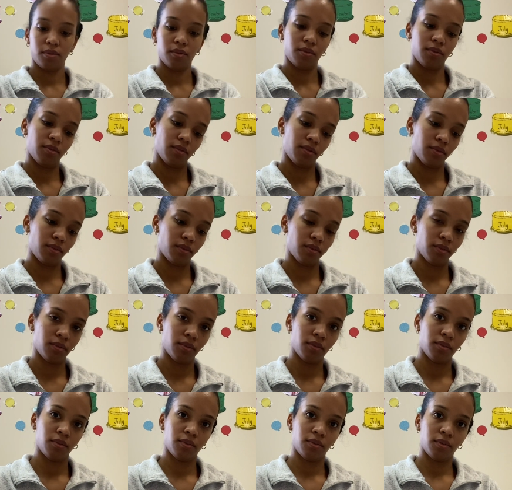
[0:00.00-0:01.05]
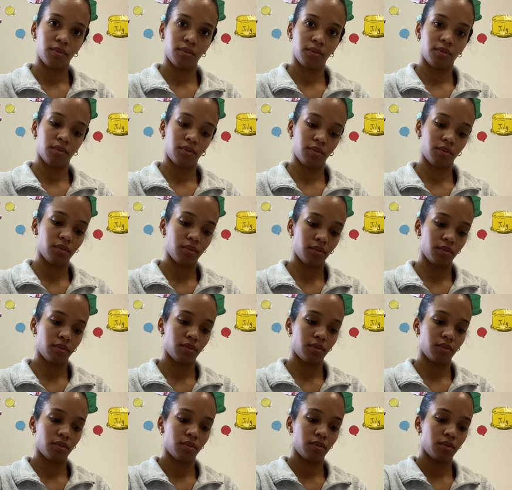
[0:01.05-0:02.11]

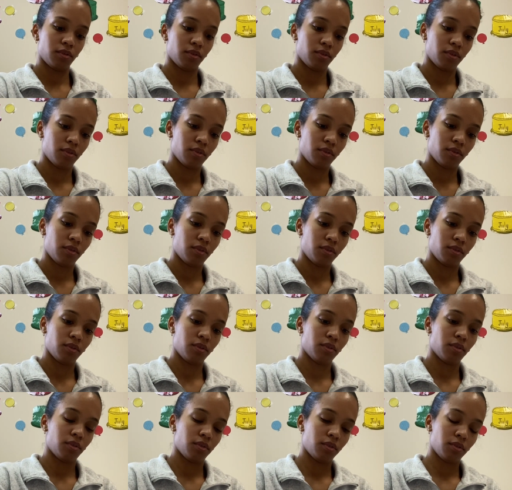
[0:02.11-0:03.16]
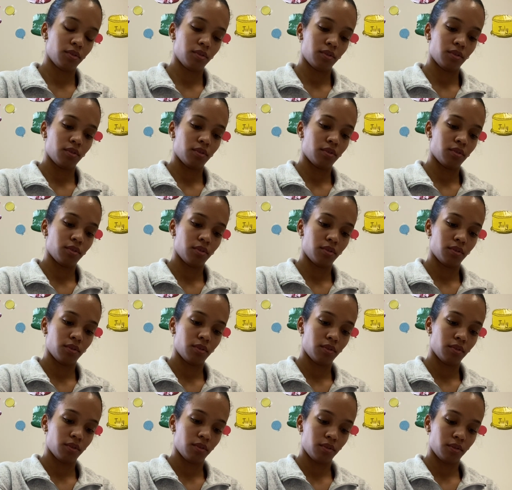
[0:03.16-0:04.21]

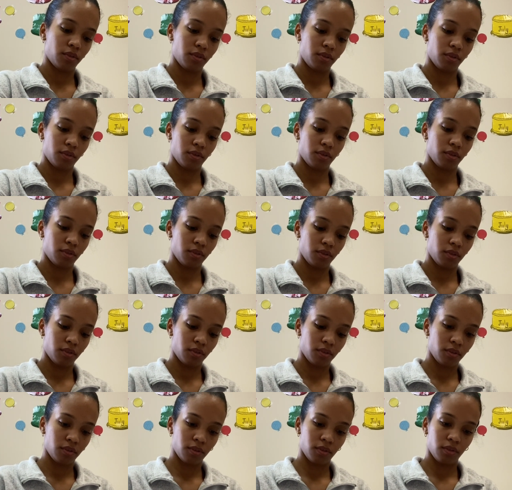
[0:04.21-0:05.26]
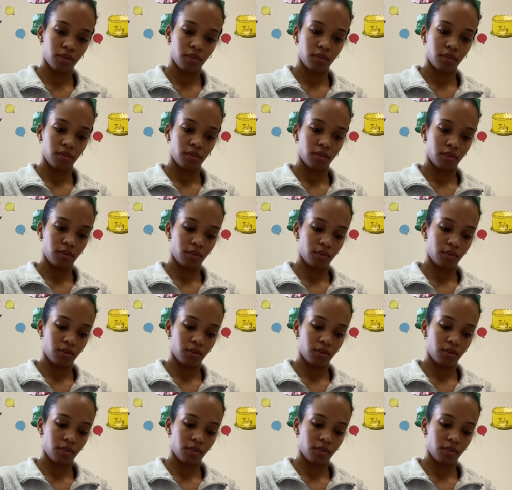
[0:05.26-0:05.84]
Nothing is said.